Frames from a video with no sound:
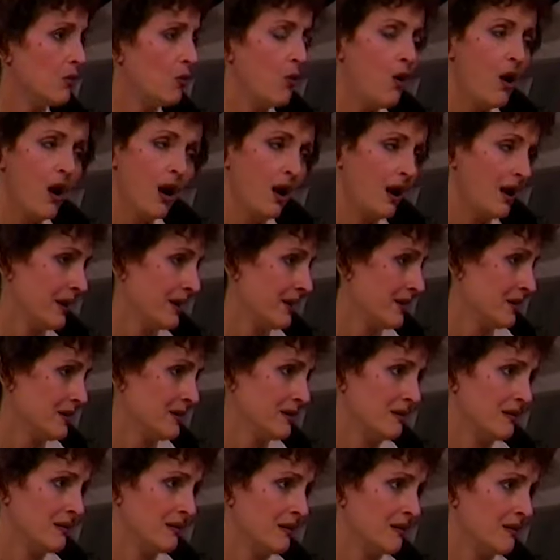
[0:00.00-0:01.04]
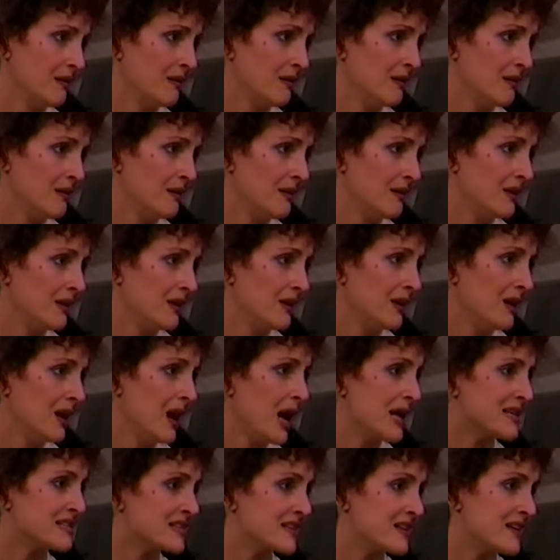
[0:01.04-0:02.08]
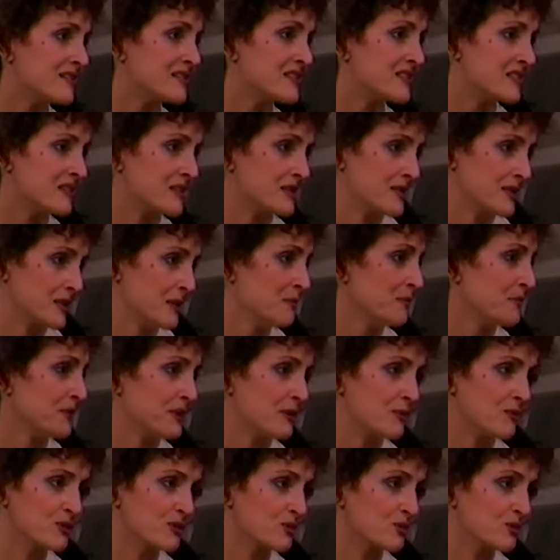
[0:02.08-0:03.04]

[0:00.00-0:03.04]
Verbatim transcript: Why? I sensed that something